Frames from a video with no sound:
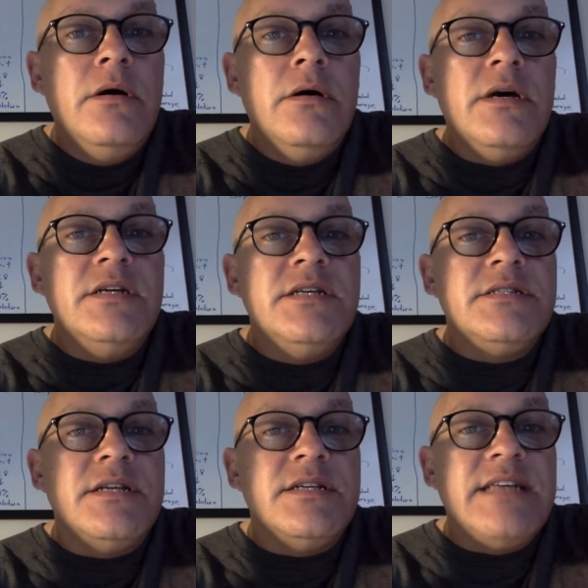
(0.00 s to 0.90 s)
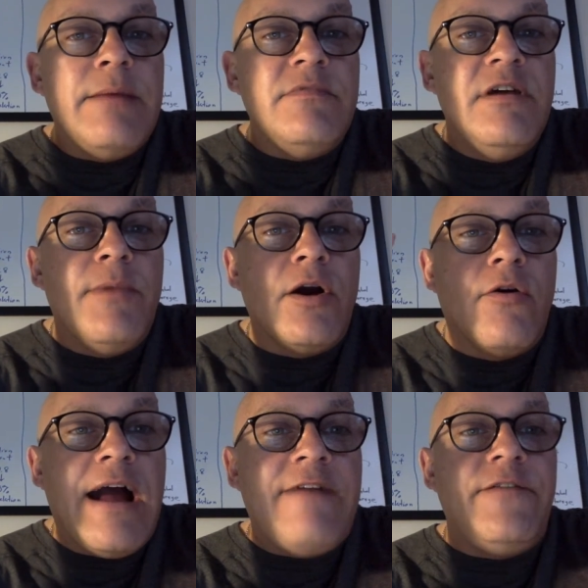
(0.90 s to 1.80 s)
exist in the same
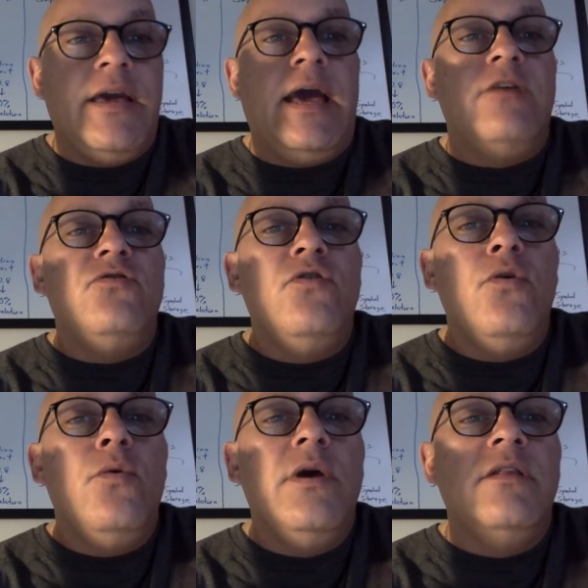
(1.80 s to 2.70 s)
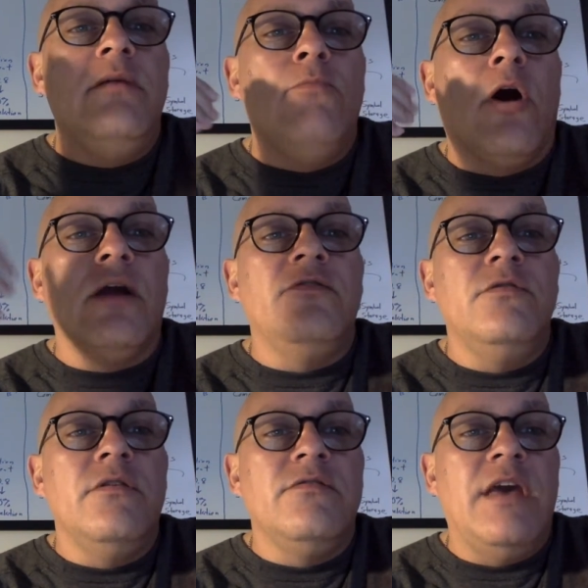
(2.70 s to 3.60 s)
demographic as you, and then market to
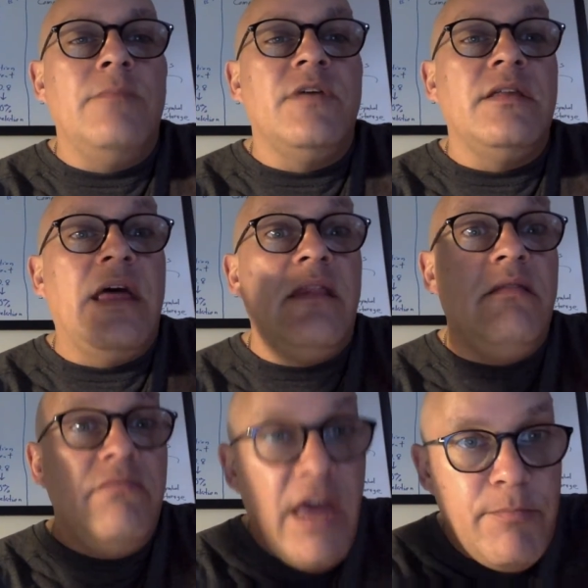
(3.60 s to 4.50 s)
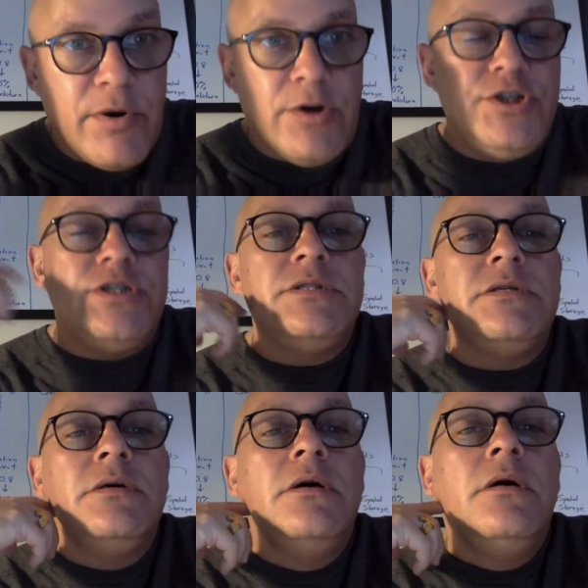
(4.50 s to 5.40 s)
you the same thing that they purchased.
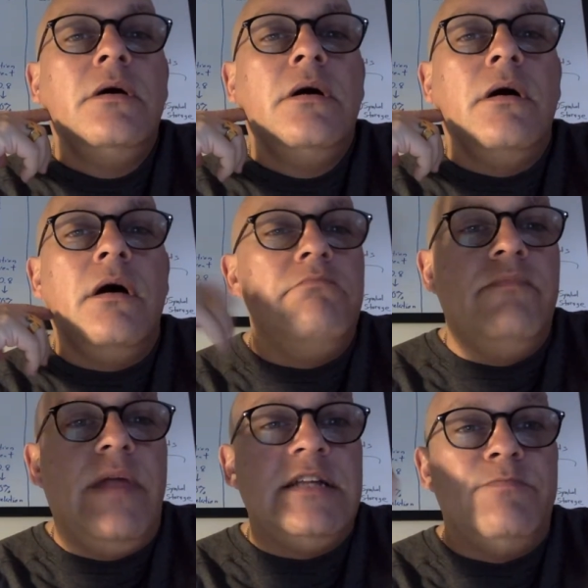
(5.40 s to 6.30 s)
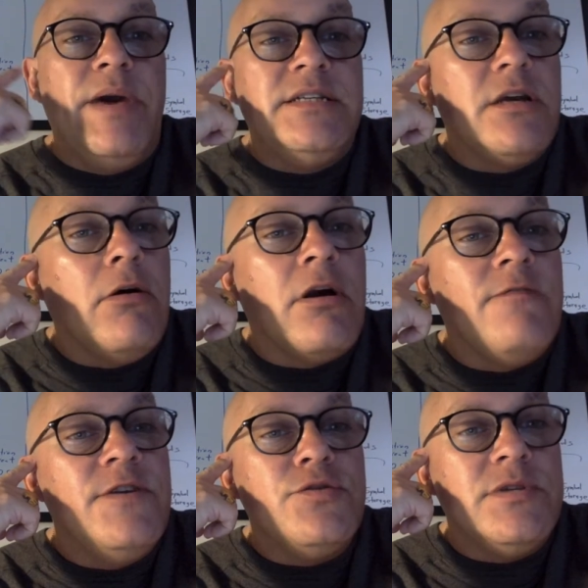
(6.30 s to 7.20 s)
That's basic
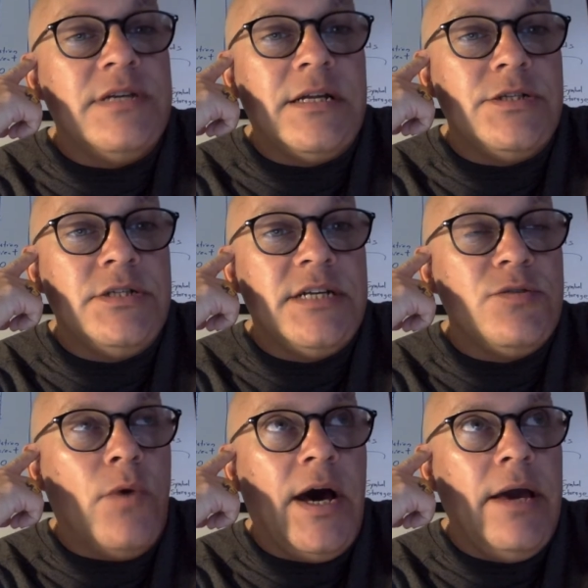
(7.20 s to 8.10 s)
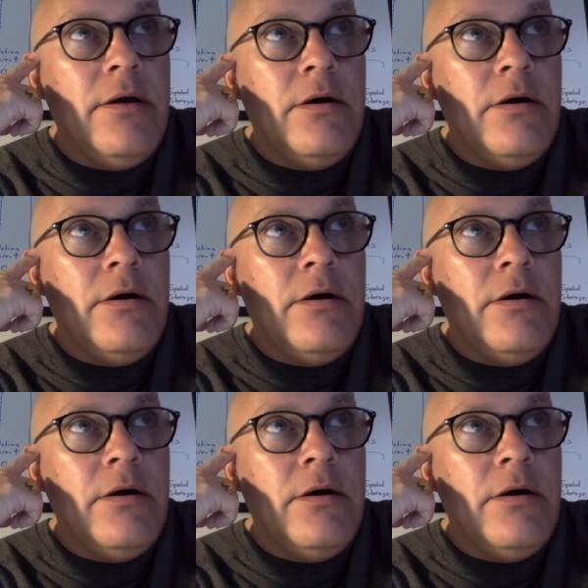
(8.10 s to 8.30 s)
artificial intelligence. That's why